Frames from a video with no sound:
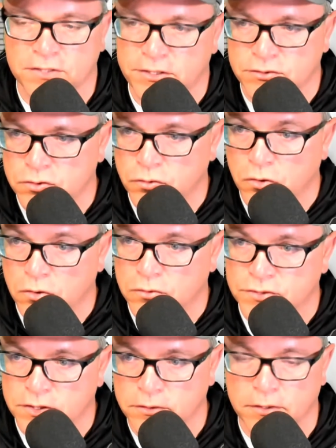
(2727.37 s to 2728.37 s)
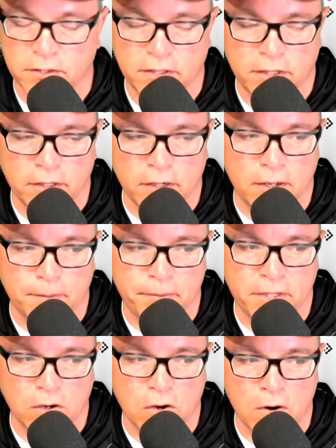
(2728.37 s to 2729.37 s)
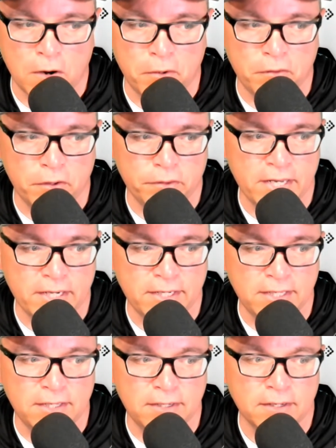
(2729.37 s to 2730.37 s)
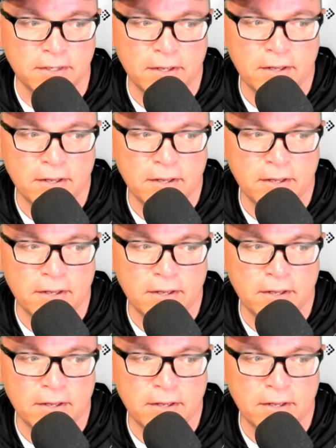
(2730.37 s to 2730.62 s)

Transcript: and these two girls can be a combo that they need.